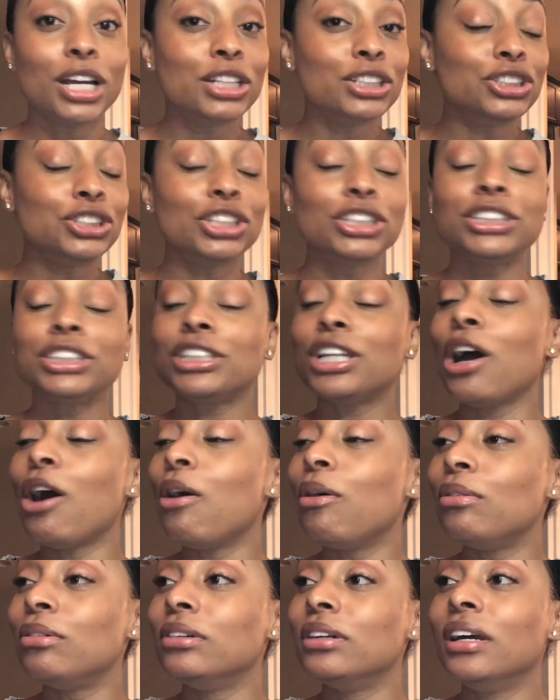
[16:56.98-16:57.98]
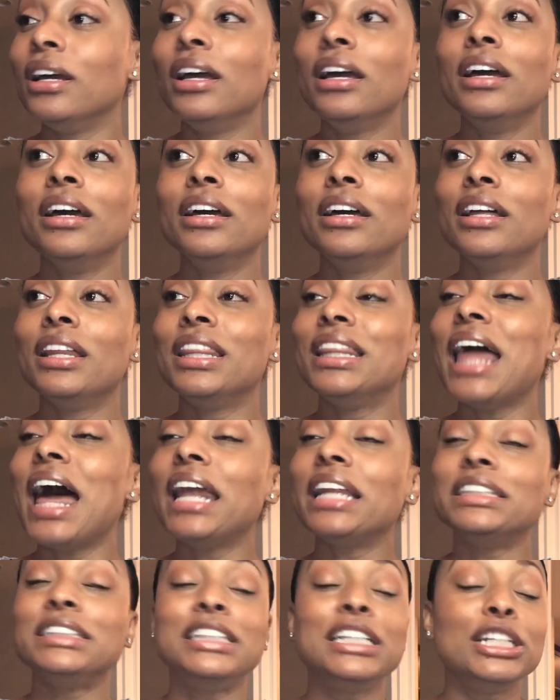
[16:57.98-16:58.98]
Just go. That
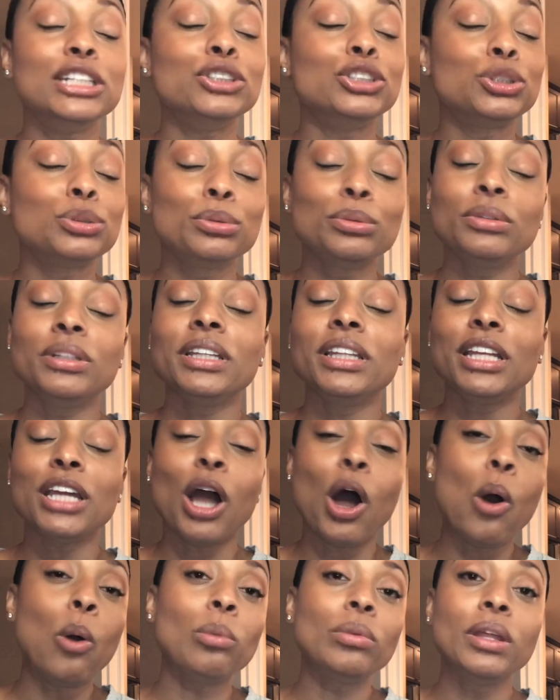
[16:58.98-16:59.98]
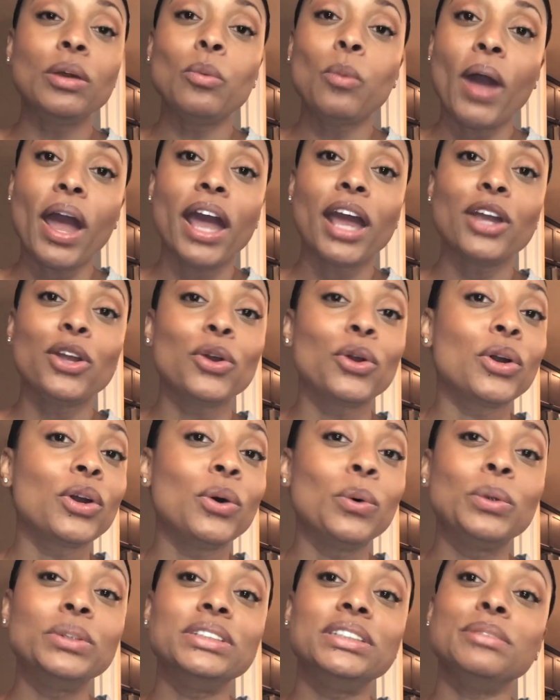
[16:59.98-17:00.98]
is truly the only way you're
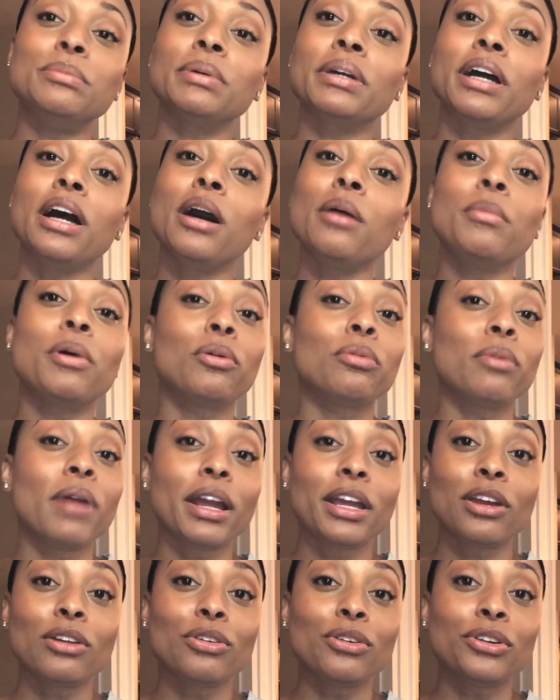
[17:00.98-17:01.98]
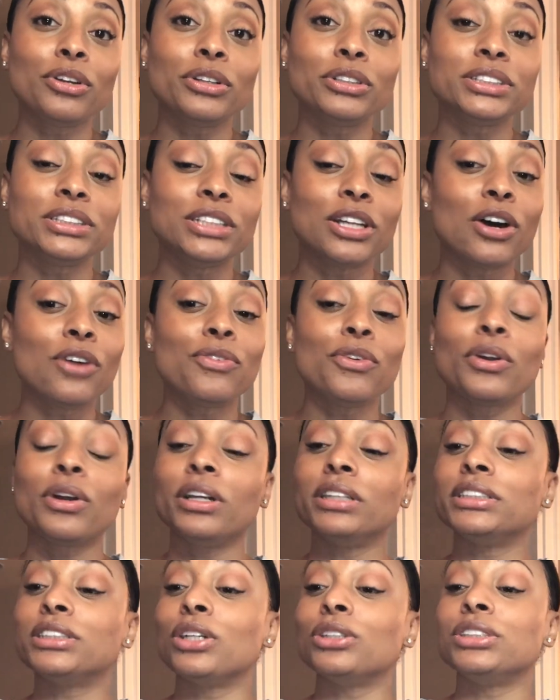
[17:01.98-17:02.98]
going to become a regular yourself. You're going
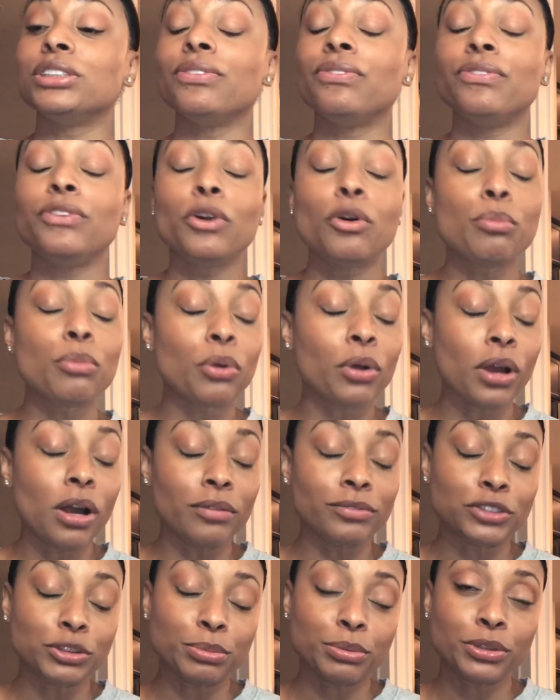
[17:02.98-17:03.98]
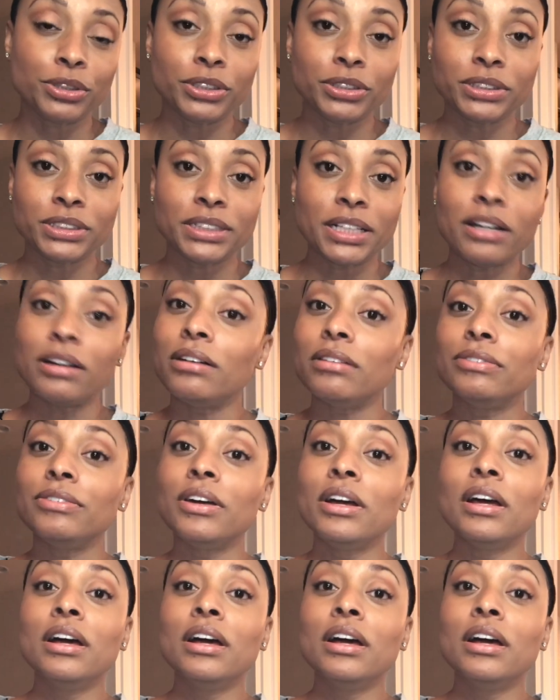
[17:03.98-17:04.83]
to start to feel more comfortable yourself,